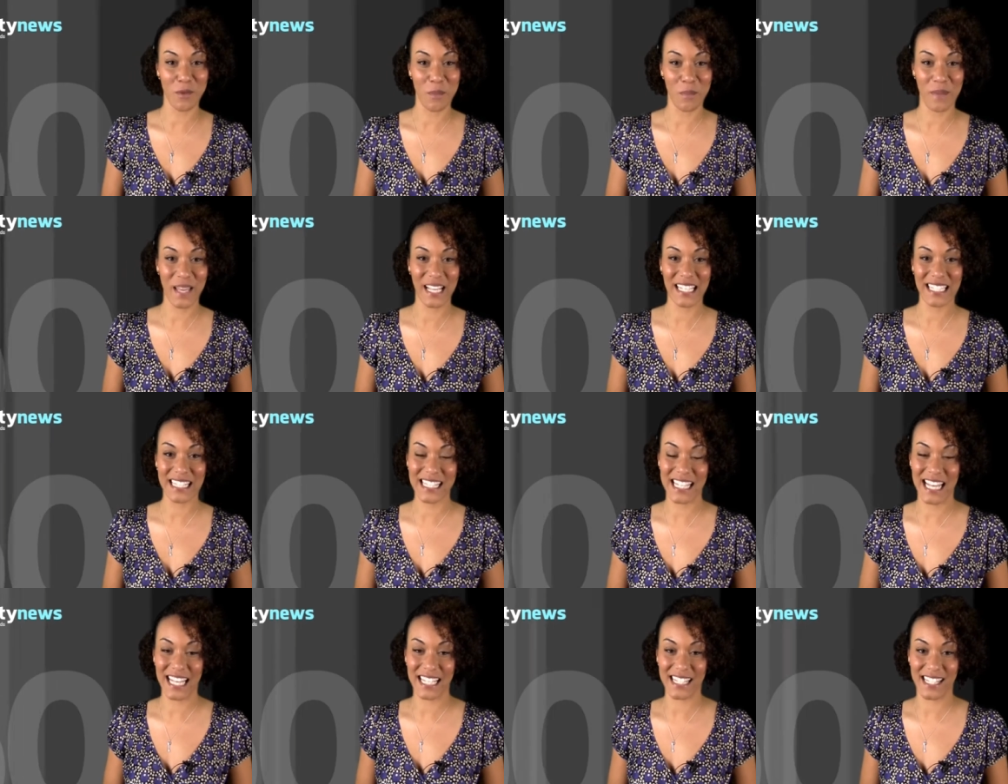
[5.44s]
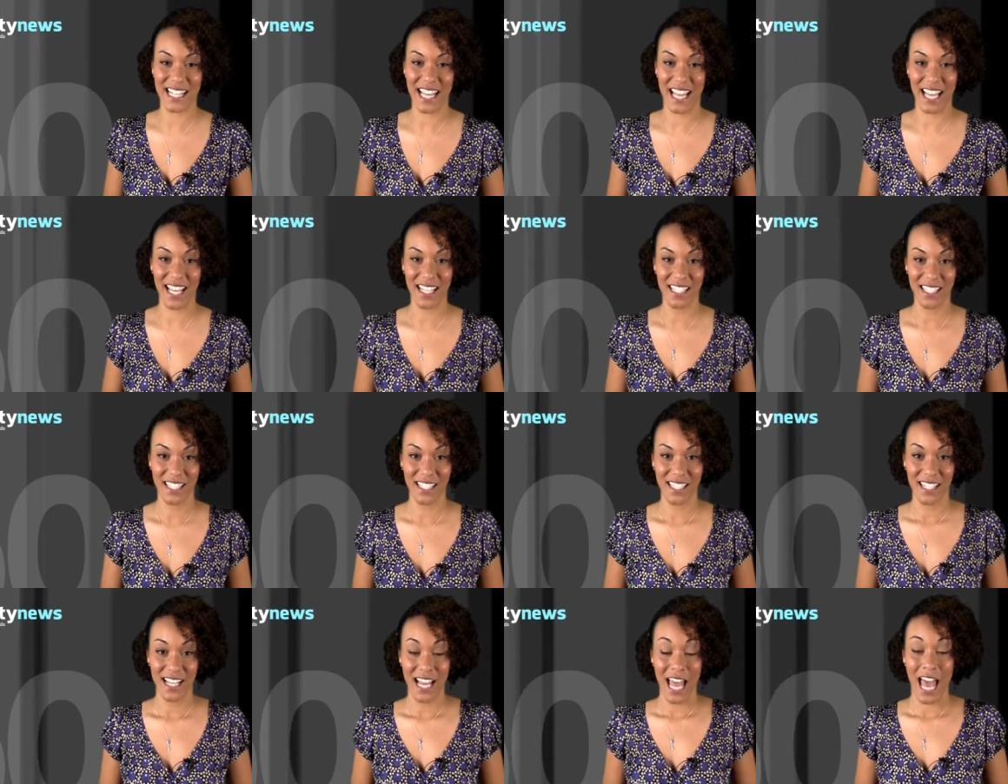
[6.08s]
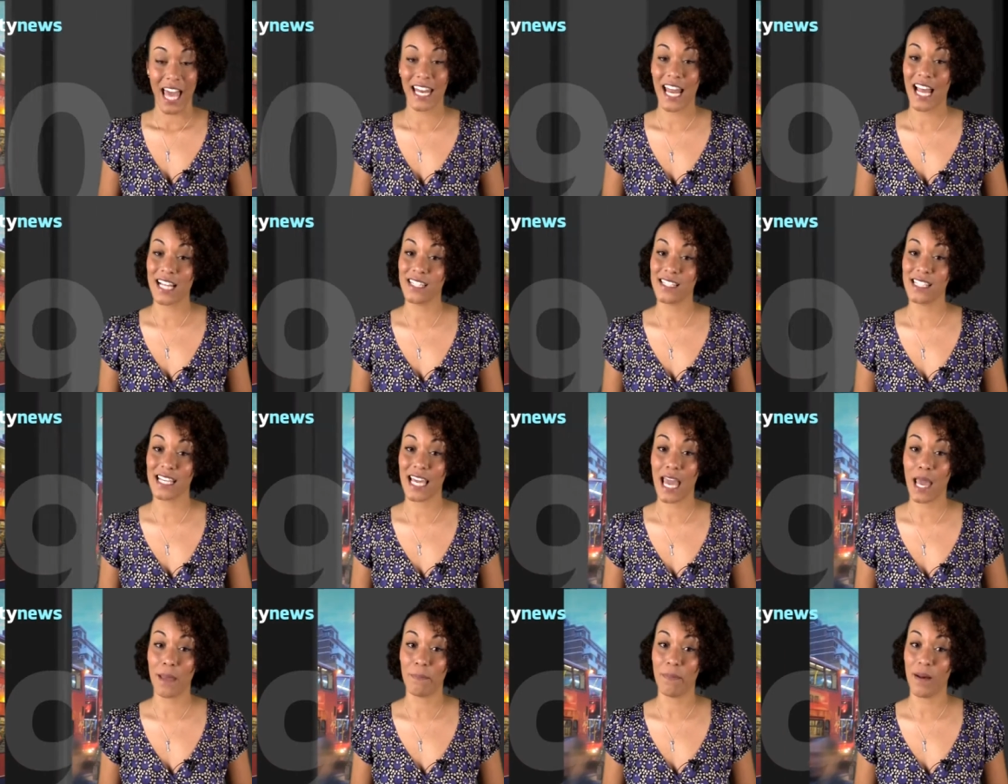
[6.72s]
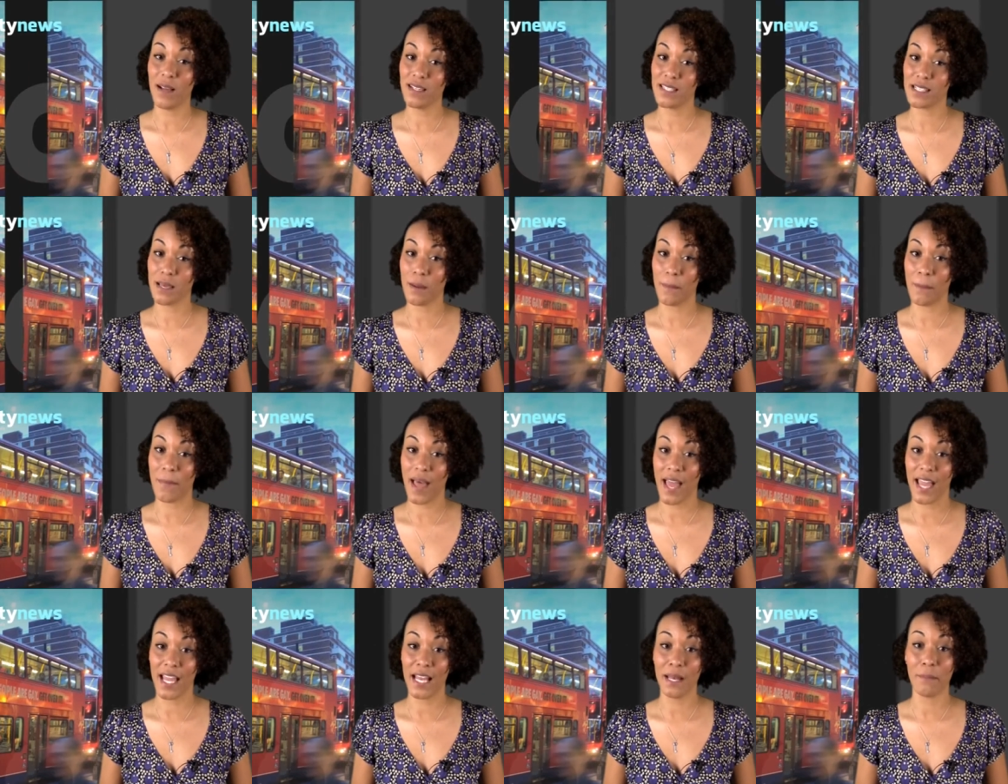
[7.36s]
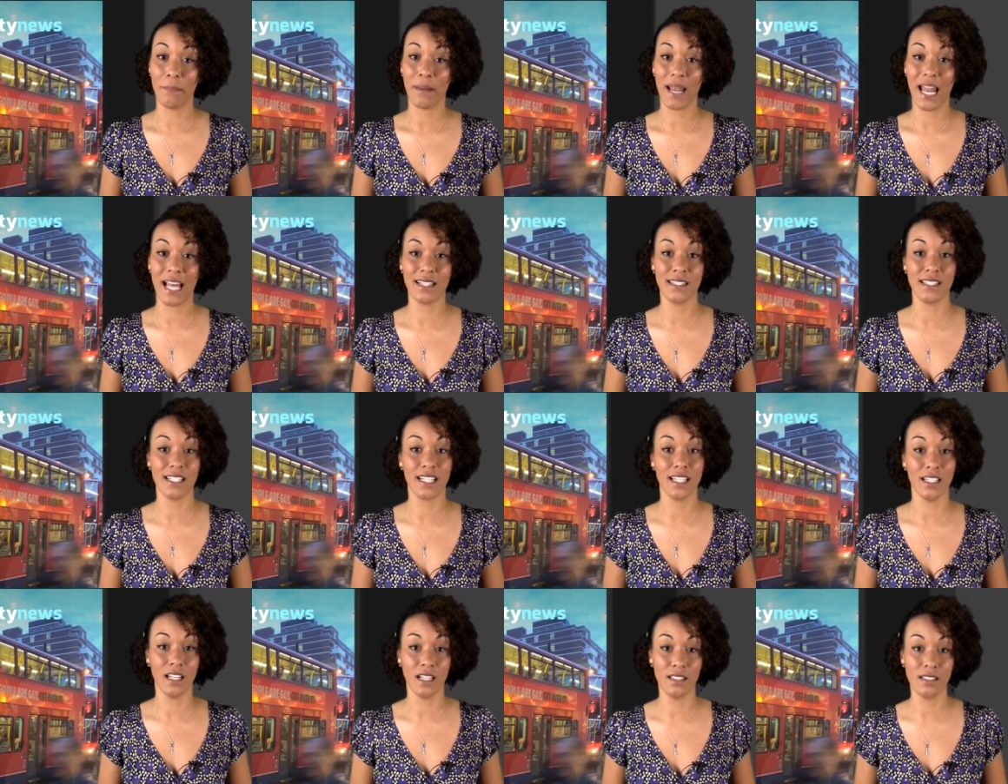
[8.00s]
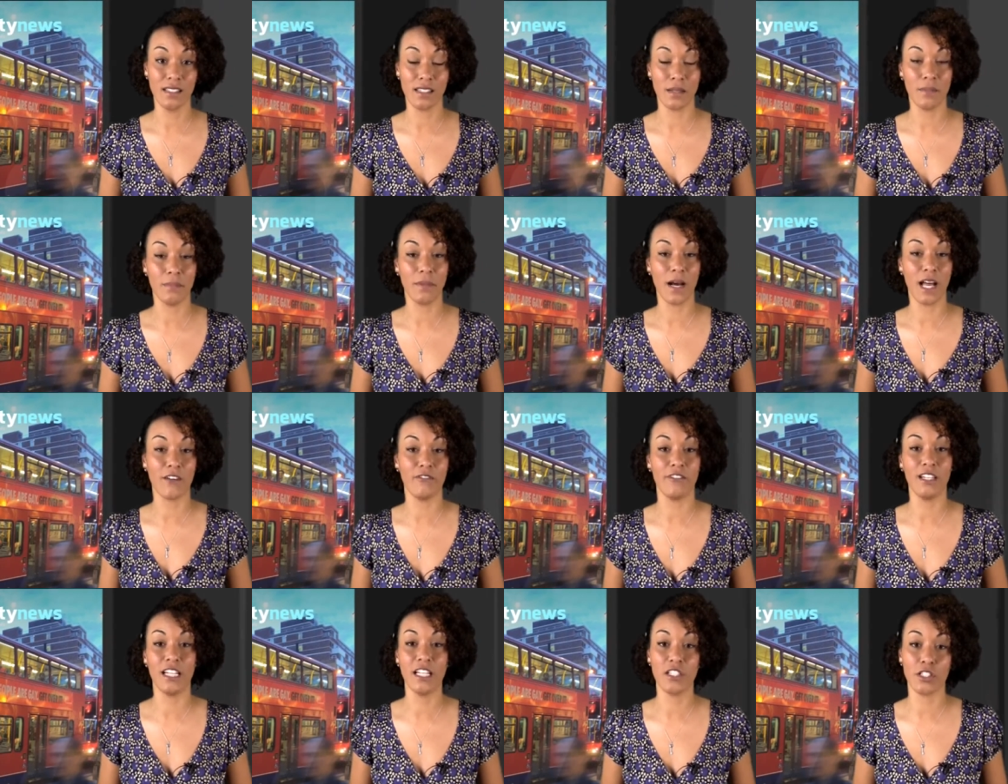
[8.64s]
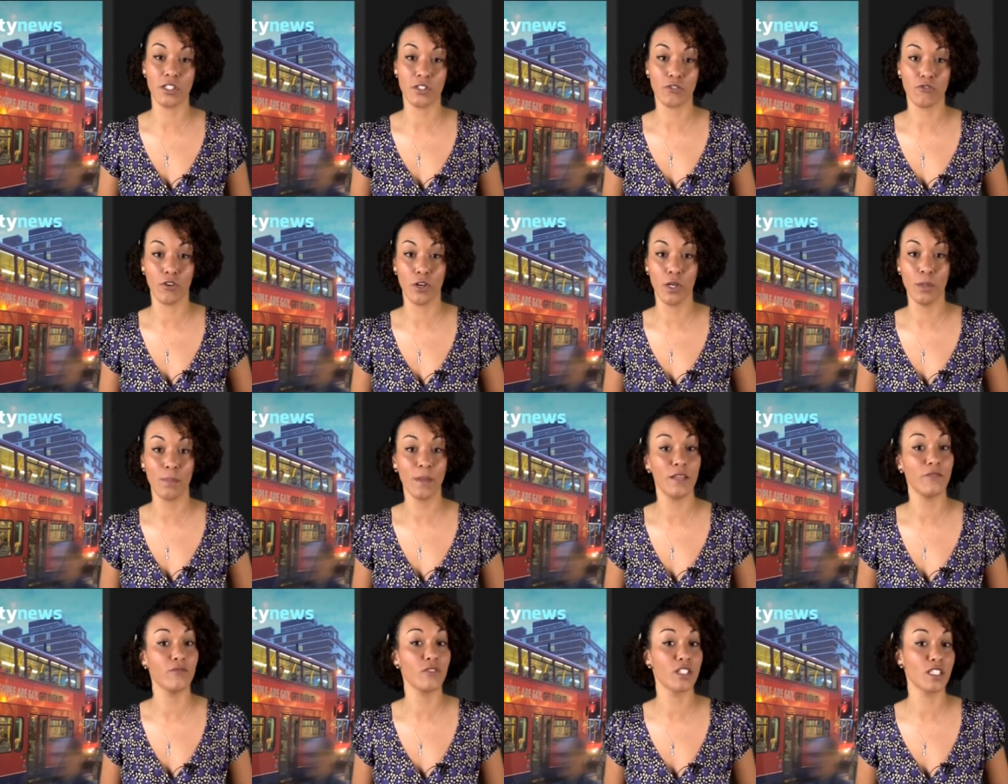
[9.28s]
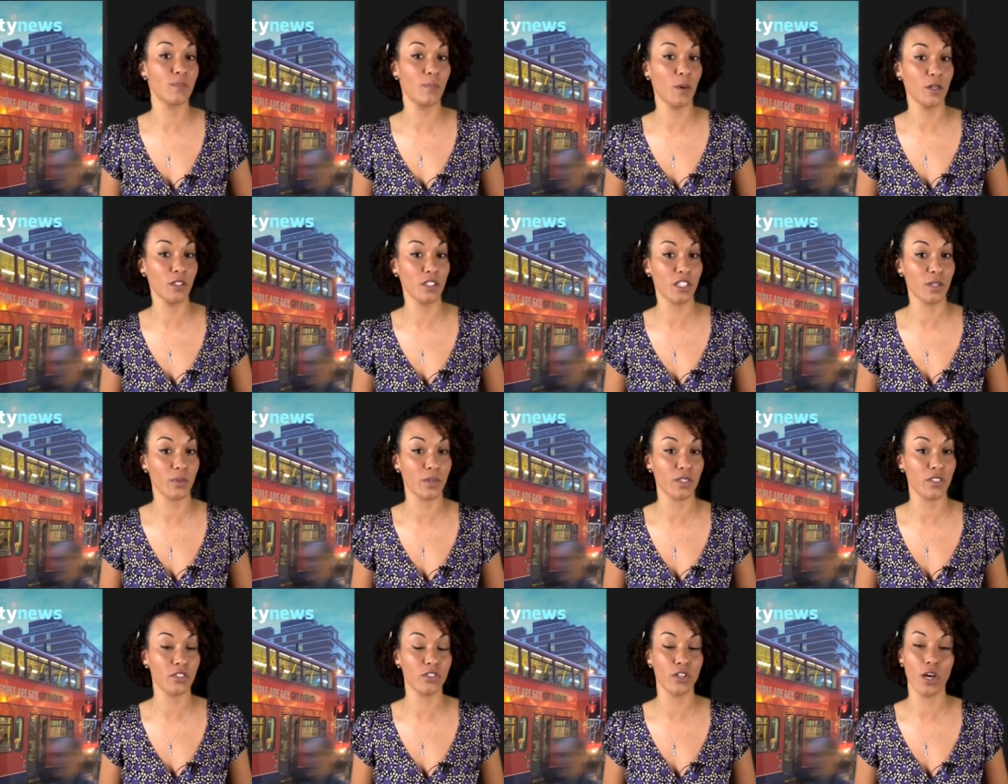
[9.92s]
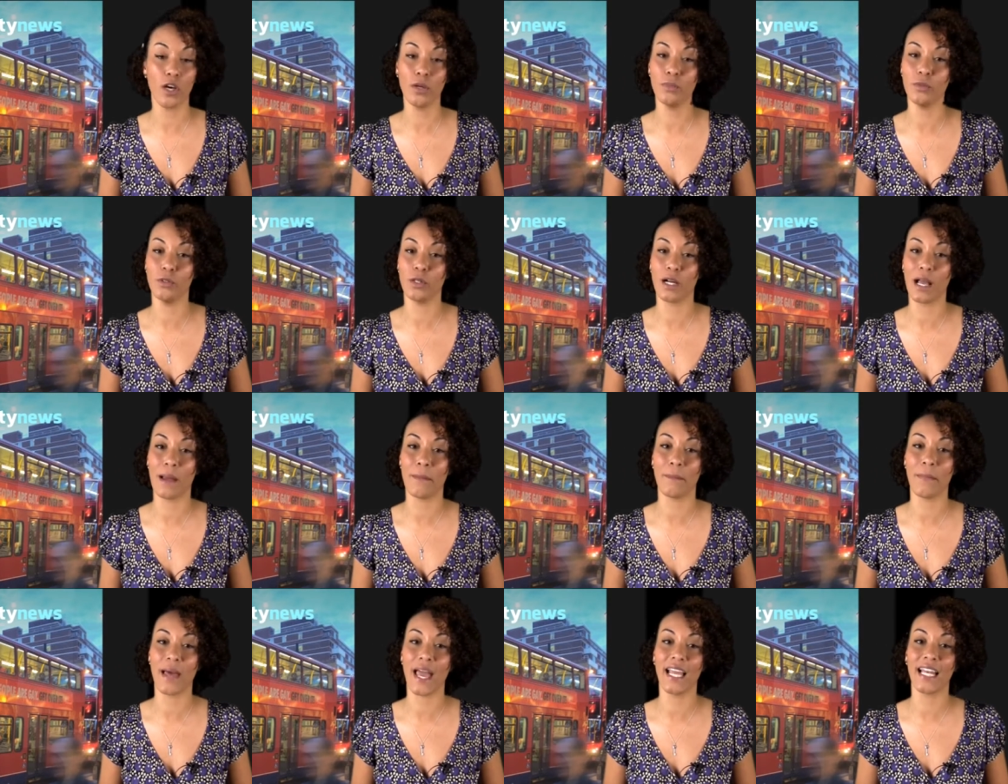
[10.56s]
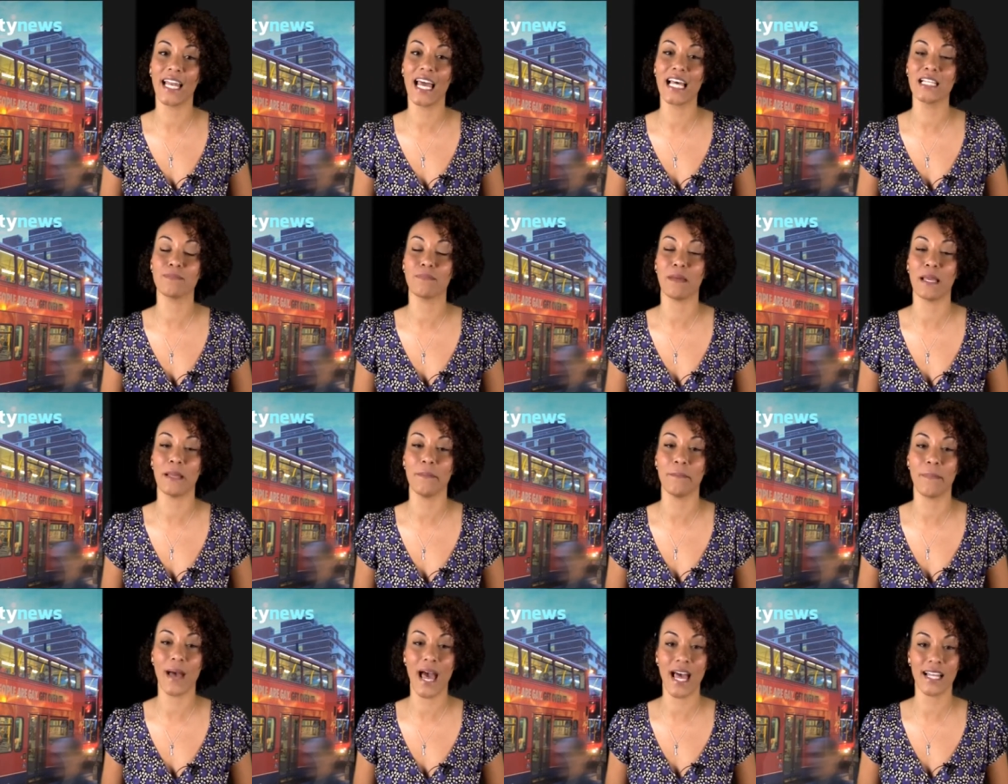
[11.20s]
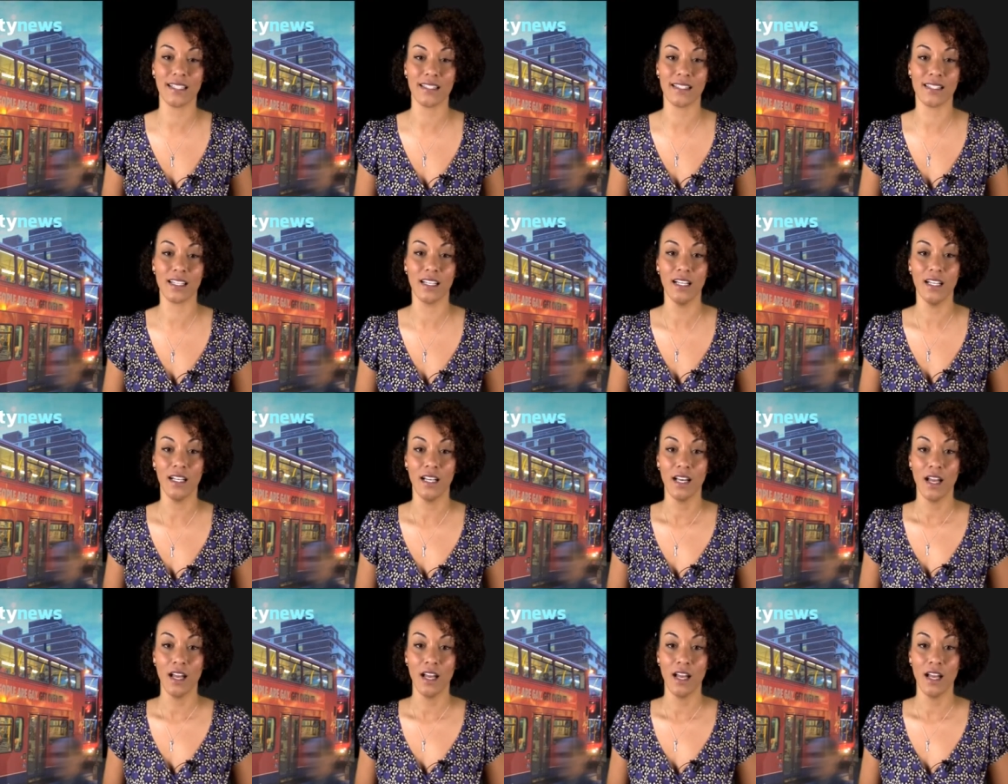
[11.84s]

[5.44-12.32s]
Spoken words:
from Pinksixty. An anti-gay bus campaign planned in London by a religious group in response to a Stonewall campaign has been banned.